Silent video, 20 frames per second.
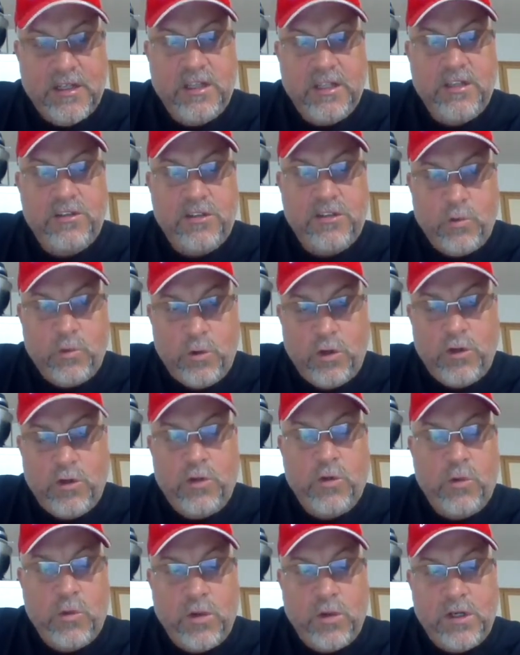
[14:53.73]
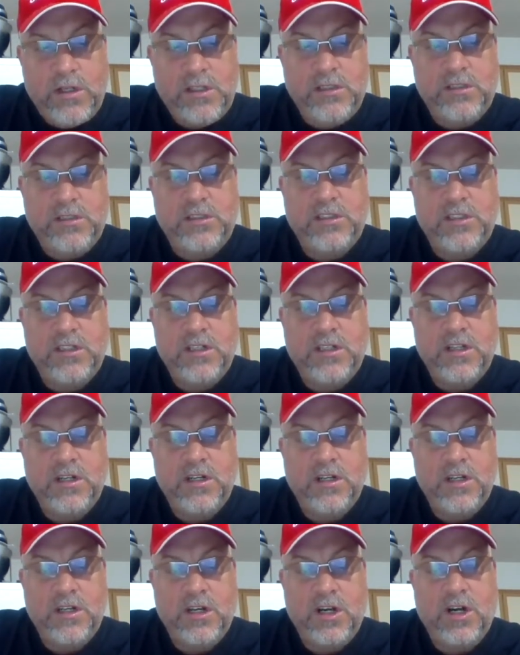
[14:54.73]
So we're the ones
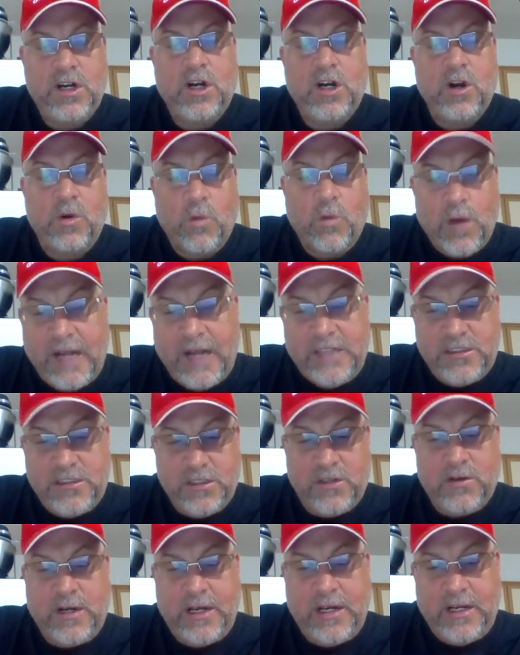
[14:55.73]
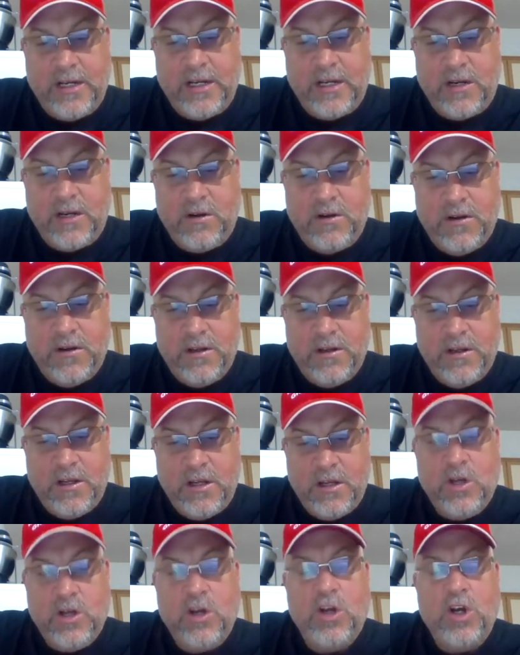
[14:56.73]
are rising right now.
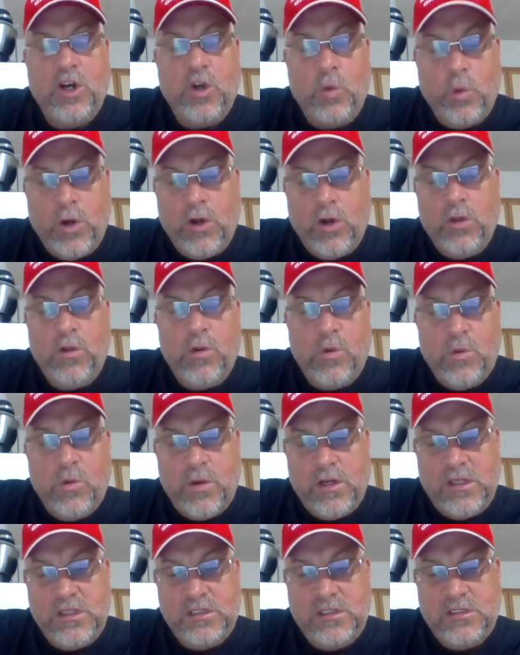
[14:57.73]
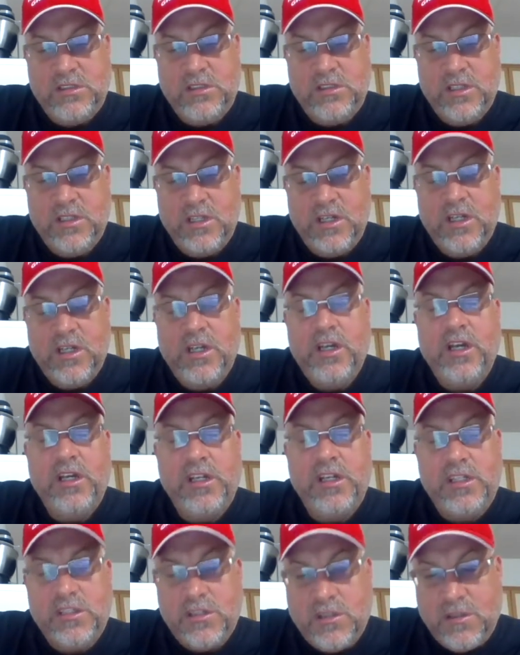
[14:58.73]
And we're the ones
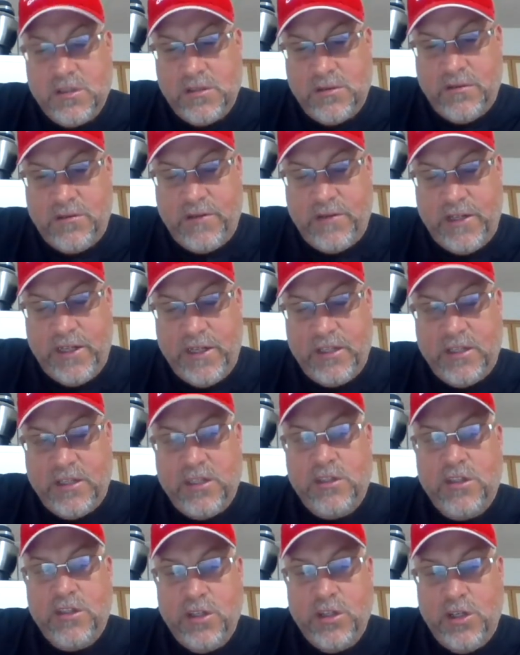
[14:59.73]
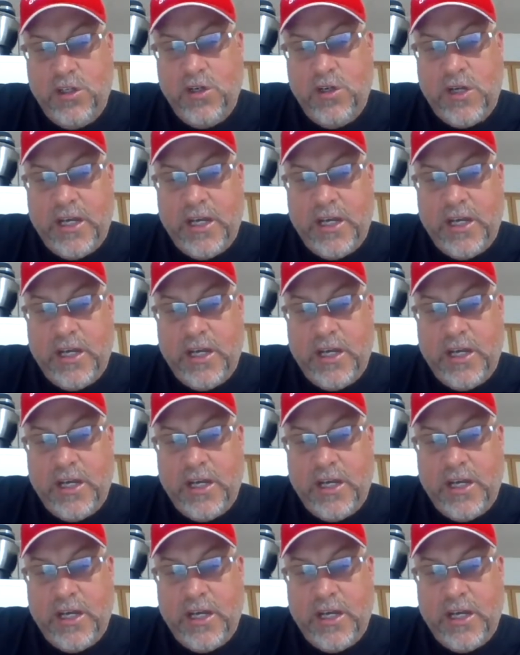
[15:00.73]
is going to defeat the new